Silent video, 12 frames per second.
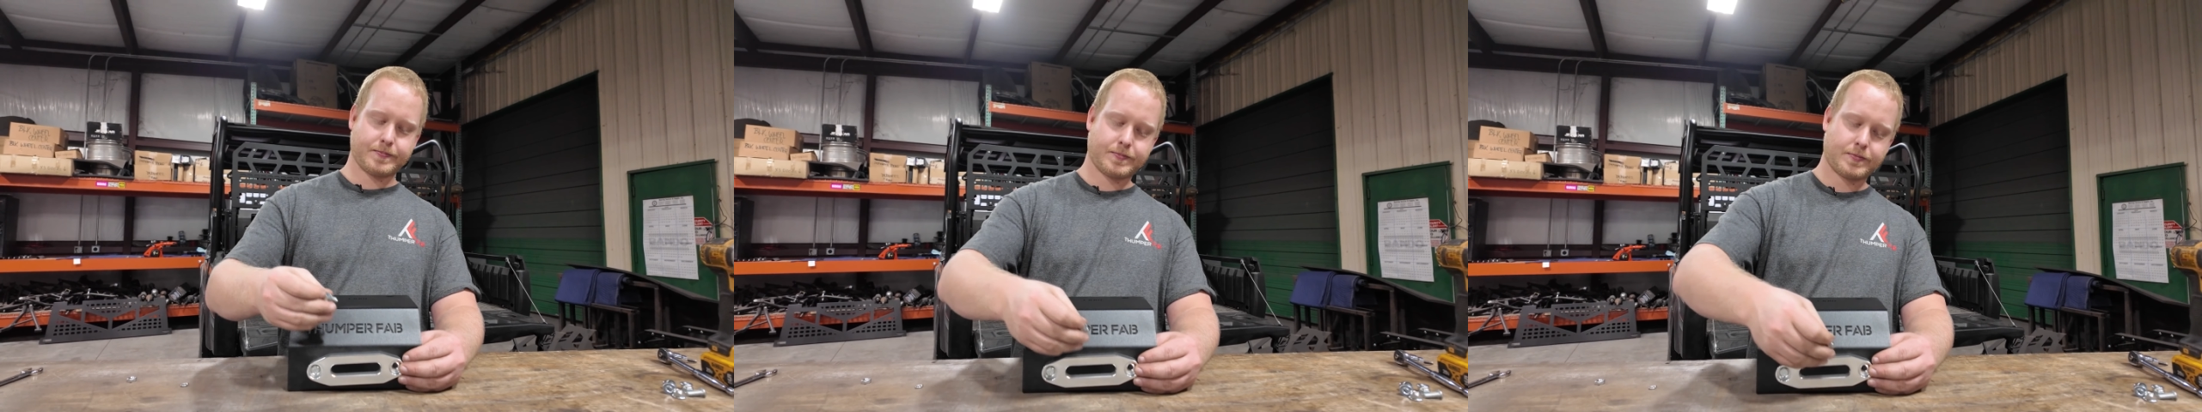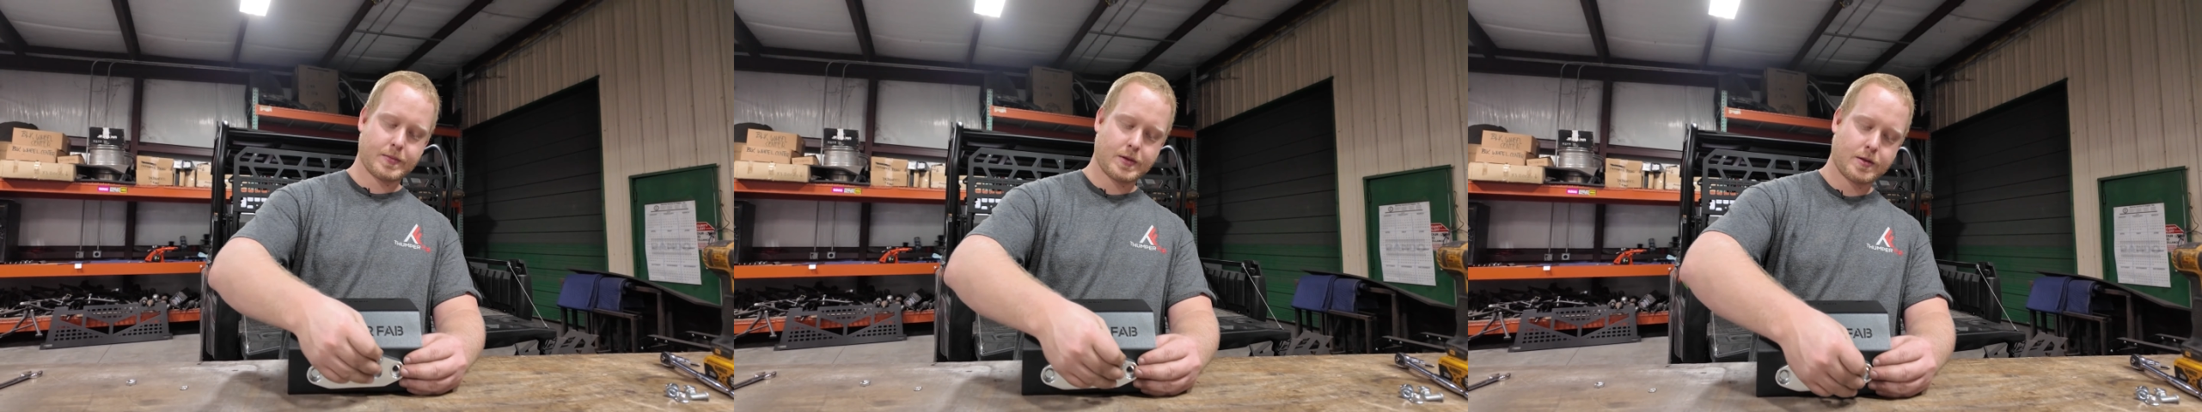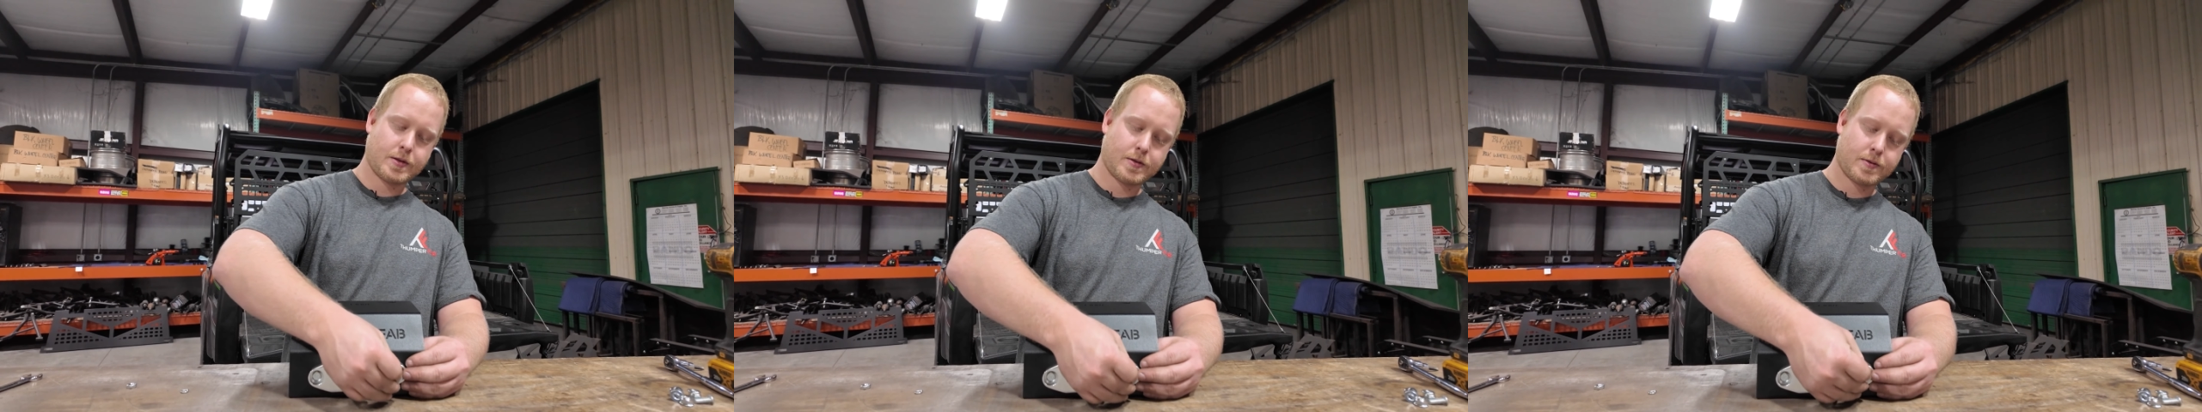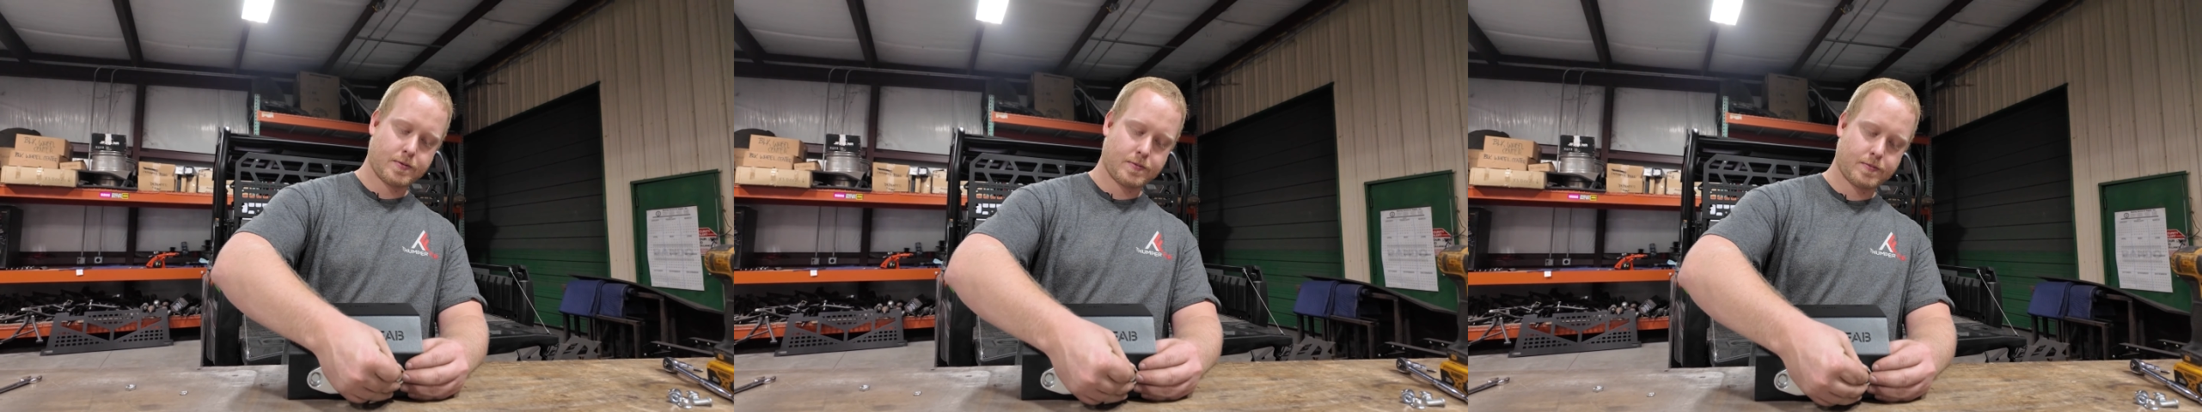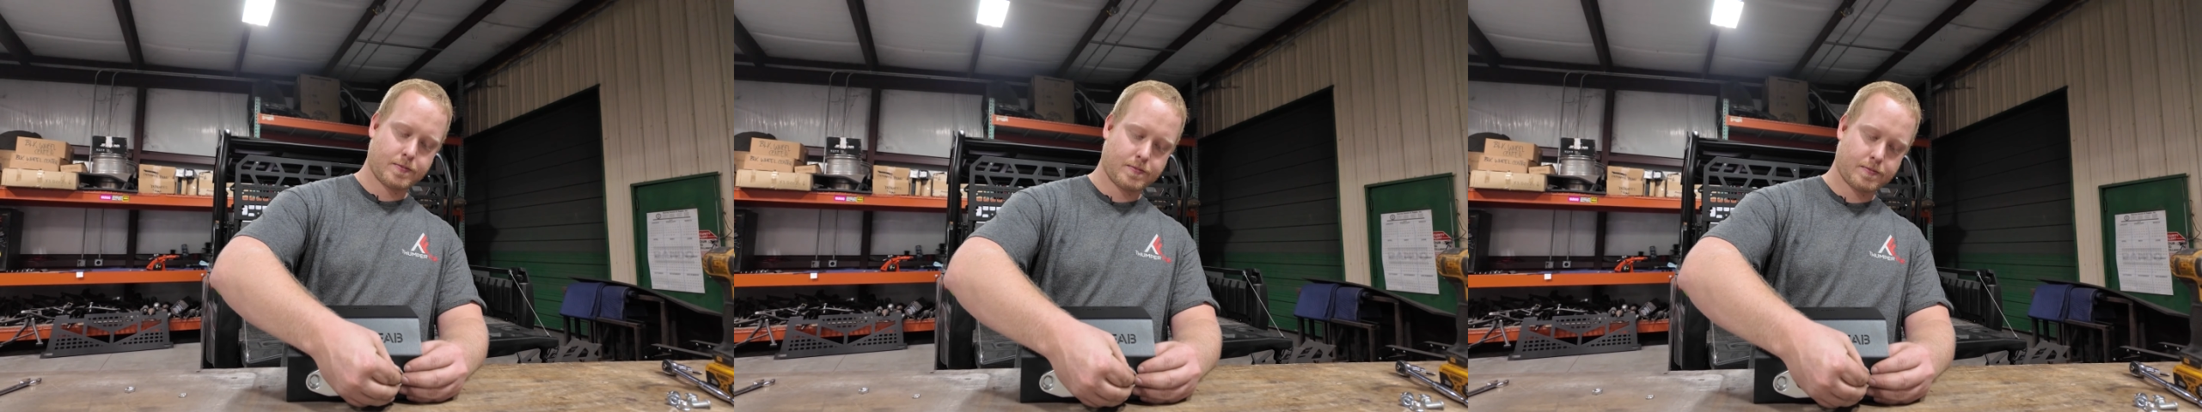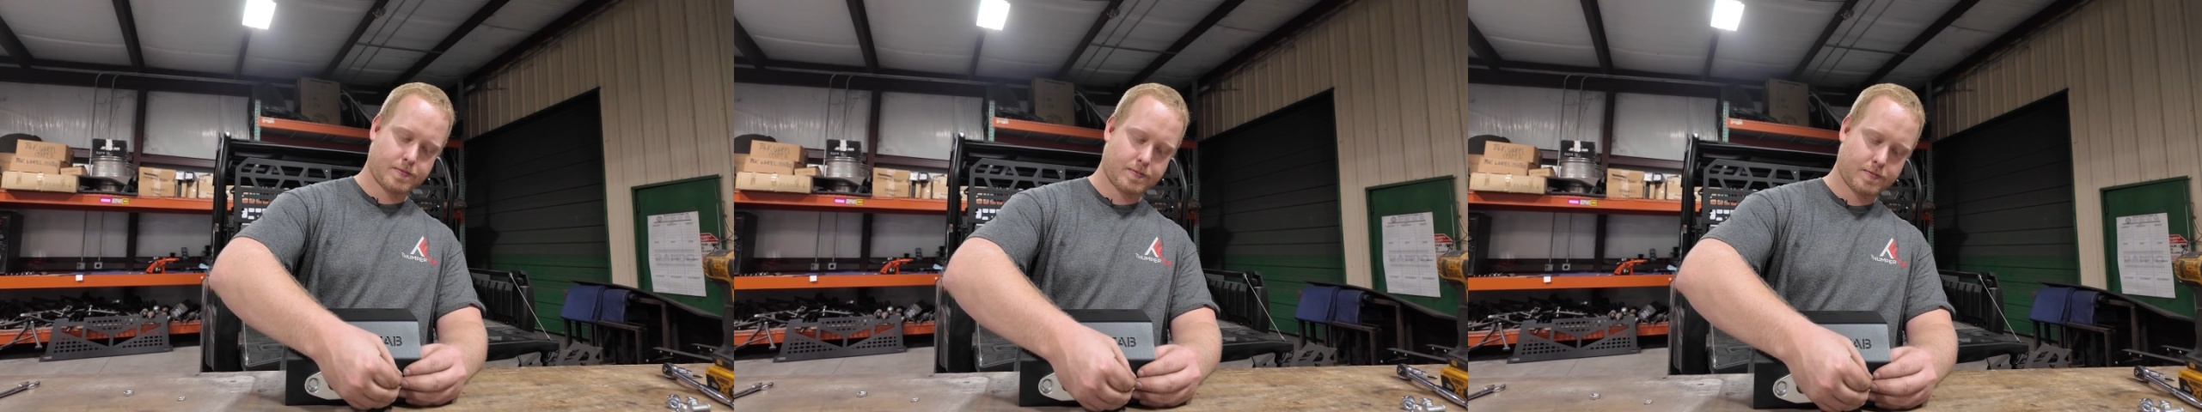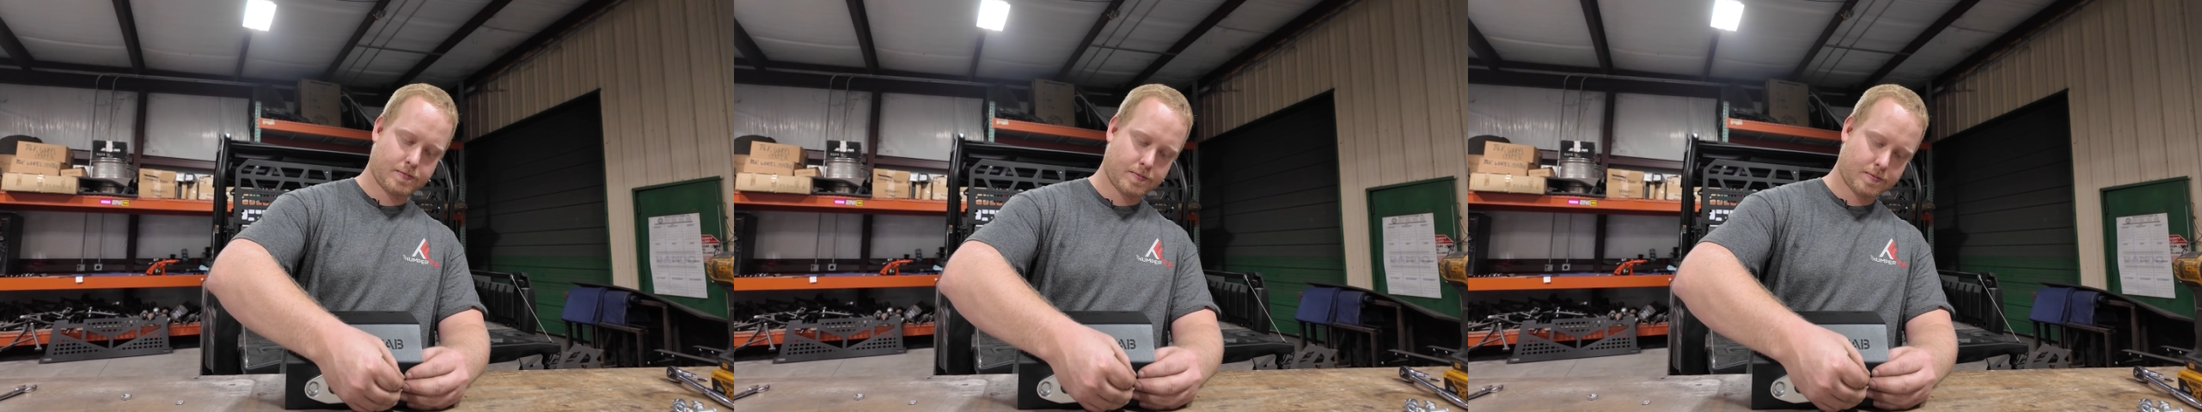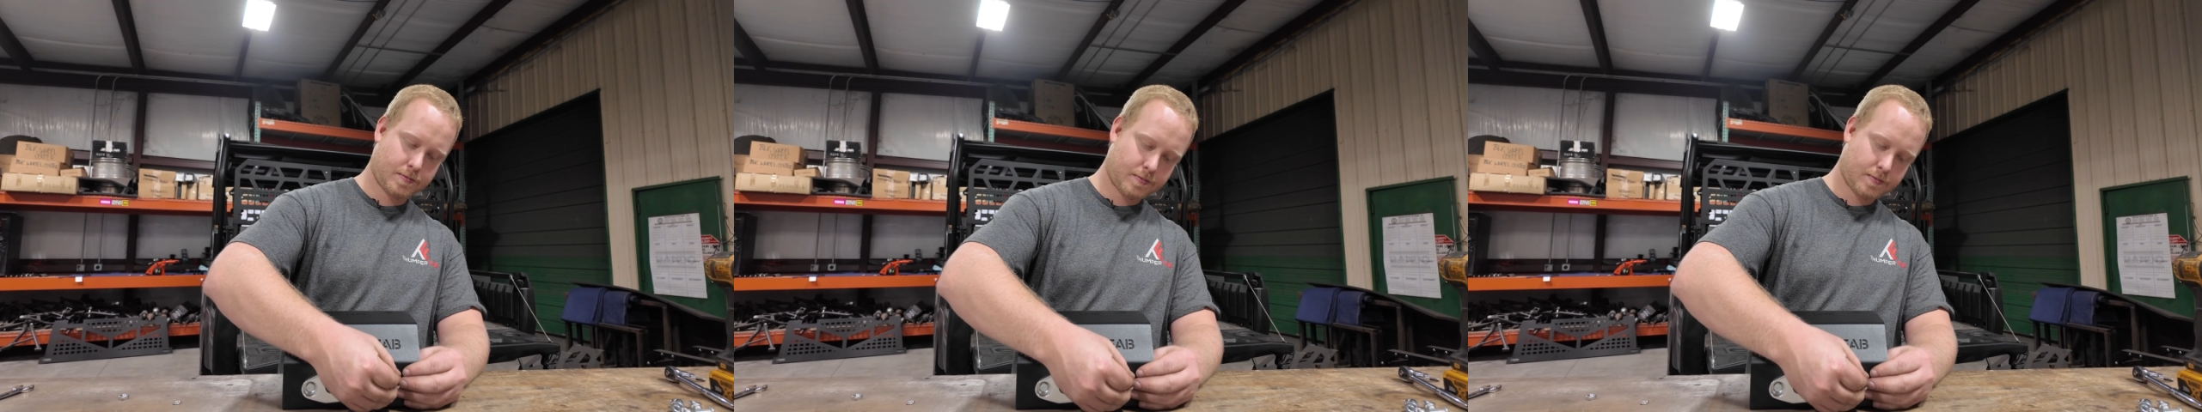(no one is talking)